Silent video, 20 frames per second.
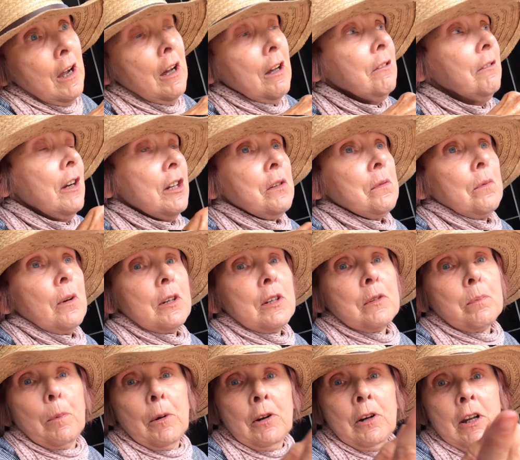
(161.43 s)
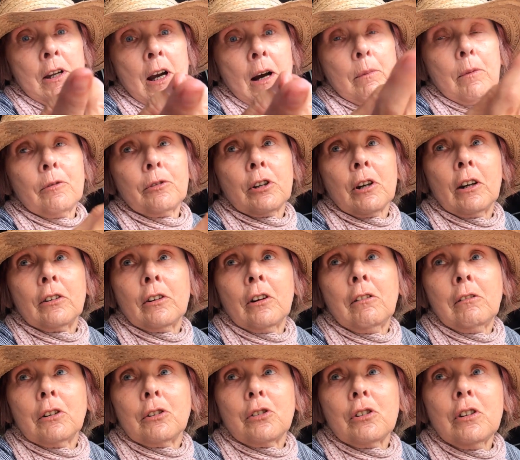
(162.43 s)
Yeah, unless we're speeding up with
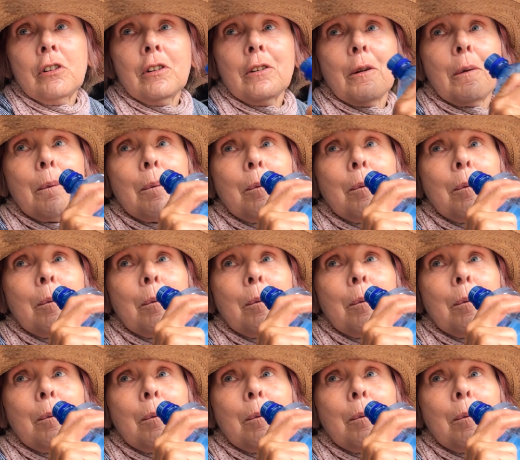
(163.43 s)
technology.